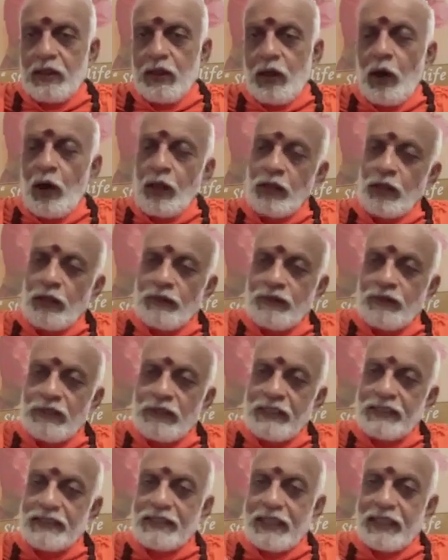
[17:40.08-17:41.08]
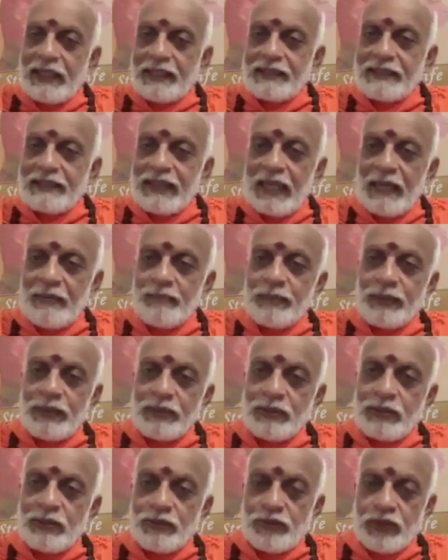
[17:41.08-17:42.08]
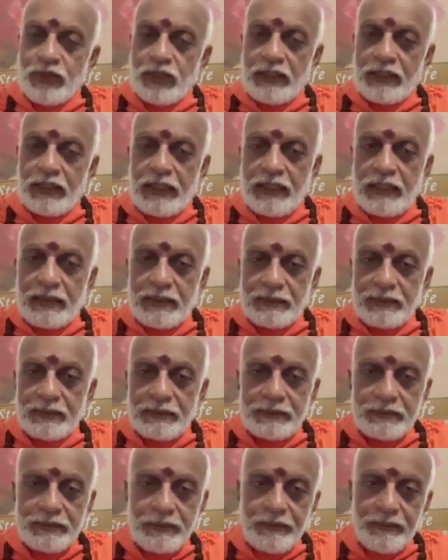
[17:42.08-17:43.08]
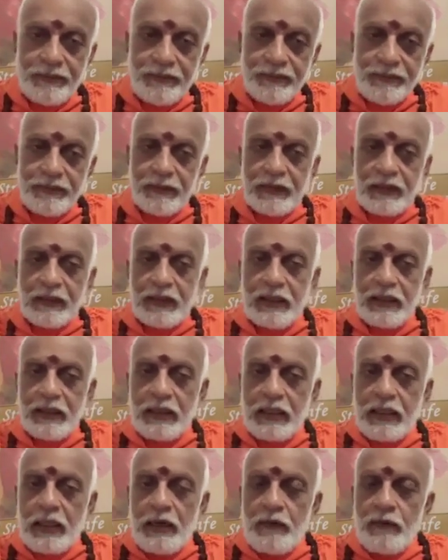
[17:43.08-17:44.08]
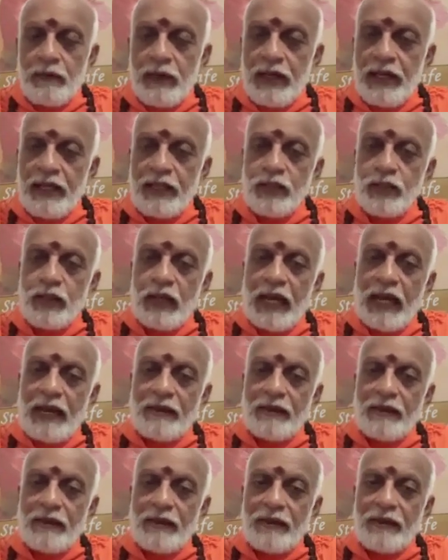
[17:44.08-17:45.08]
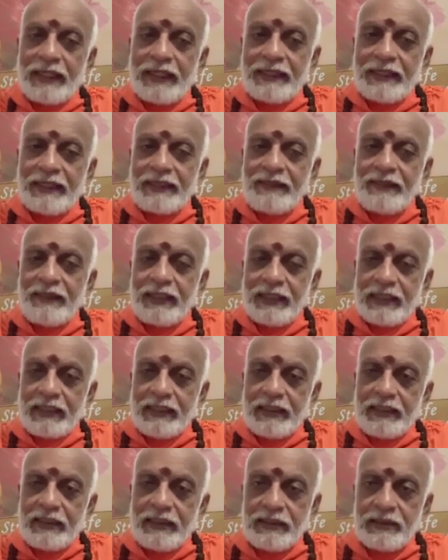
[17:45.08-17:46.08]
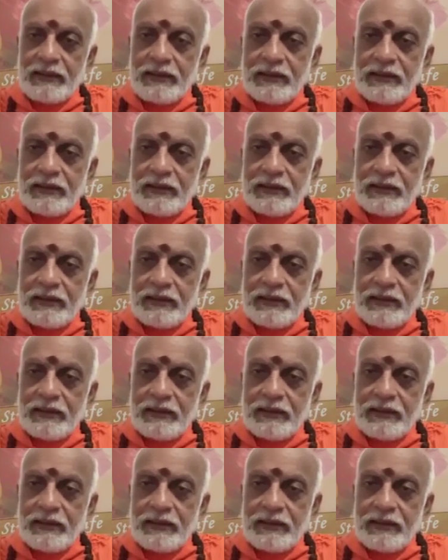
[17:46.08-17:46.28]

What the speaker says: all of these are examples of Shraddha, where you have the connectivity,